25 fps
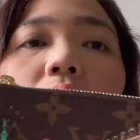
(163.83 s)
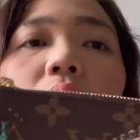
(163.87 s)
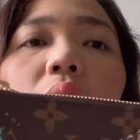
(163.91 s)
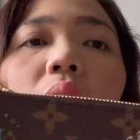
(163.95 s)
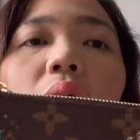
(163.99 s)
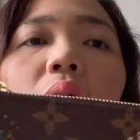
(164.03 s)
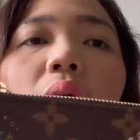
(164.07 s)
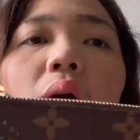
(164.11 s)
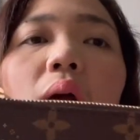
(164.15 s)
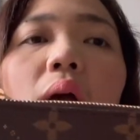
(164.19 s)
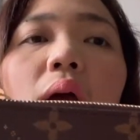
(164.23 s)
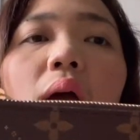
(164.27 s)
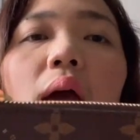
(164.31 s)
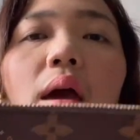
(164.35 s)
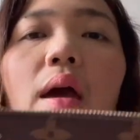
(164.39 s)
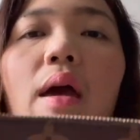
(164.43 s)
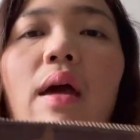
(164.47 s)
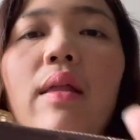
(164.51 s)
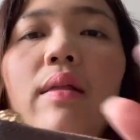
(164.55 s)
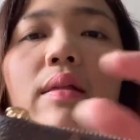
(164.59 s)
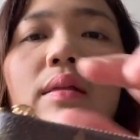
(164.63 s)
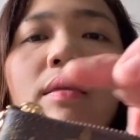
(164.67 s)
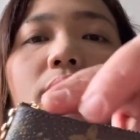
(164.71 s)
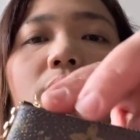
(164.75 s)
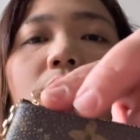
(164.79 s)

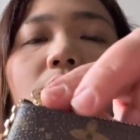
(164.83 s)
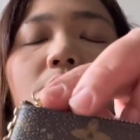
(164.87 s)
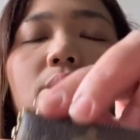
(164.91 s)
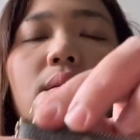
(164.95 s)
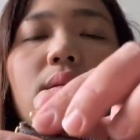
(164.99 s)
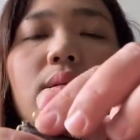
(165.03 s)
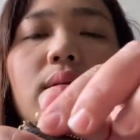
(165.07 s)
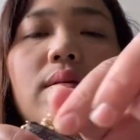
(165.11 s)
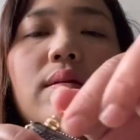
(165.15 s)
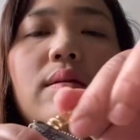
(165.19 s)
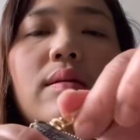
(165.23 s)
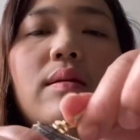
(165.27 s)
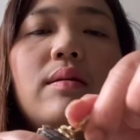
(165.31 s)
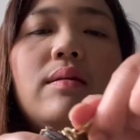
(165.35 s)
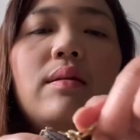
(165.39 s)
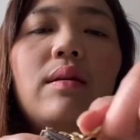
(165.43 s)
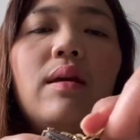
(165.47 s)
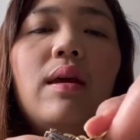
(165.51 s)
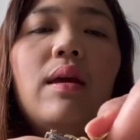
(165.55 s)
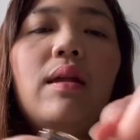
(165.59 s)
And the